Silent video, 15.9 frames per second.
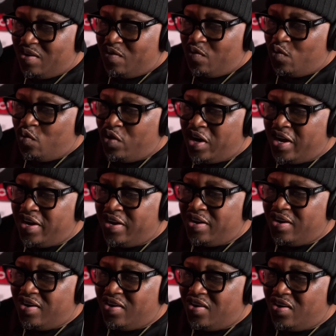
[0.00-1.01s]
What
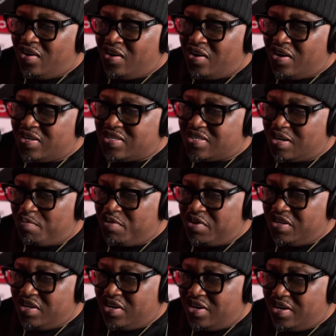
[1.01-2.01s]
are some of
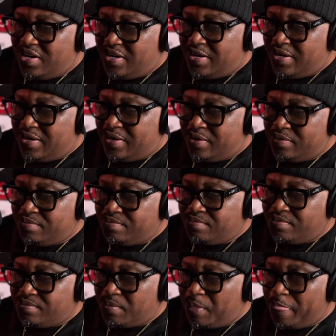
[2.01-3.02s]
your
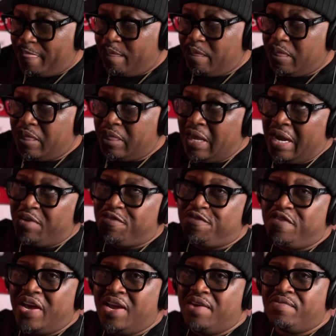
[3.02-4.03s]

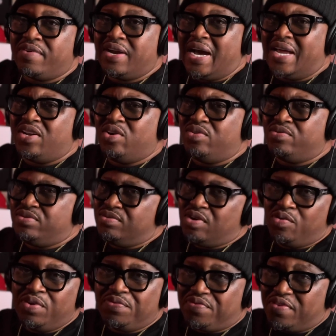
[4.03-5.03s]
favorite? I know
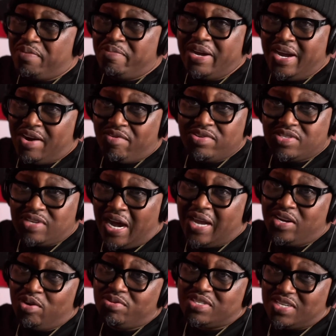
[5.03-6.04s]
we from an era, so I
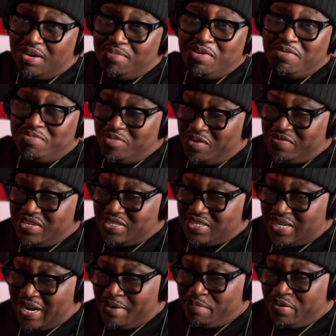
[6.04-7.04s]
know some of them off the top.